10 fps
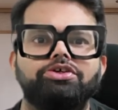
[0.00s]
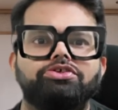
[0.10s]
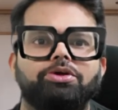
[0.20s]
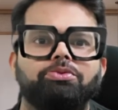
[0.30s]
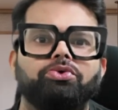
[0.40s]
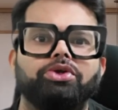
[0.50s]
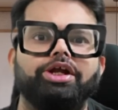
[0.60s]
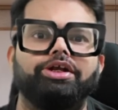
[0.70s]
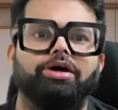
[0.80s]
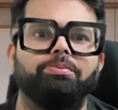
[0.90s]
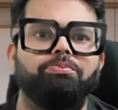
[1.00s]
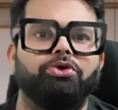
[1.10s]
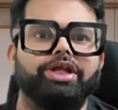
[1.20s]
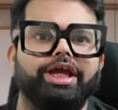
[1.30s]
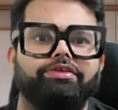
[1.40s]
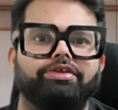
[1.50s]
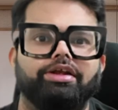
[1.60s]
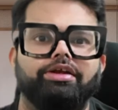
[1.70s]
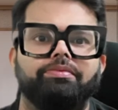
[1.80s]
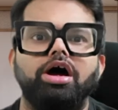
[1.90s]
distributed
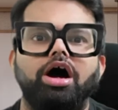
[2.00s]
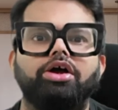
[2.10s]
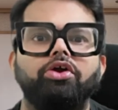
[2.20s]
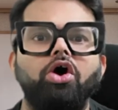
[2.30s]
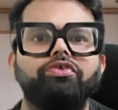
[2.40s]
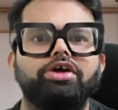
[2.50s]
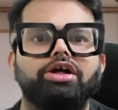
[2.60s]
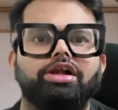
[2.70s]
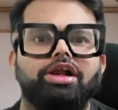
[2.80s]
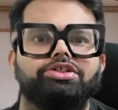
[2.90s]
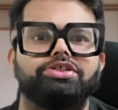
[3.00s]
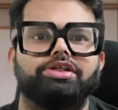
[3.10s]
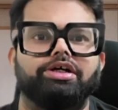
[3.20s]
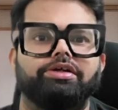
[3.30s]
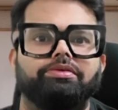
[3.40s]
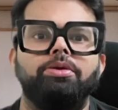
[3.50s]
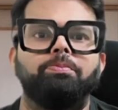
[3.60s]
computation across a cluster,